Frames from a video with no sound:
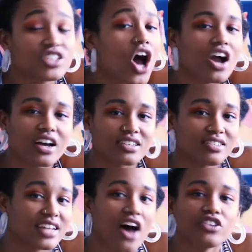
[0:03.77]
Stalk
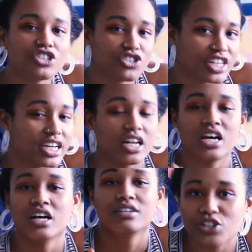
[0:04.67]
us down the street.
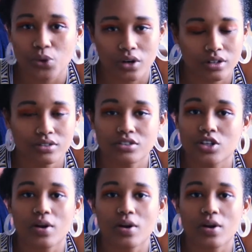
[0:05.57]
Knock on our door.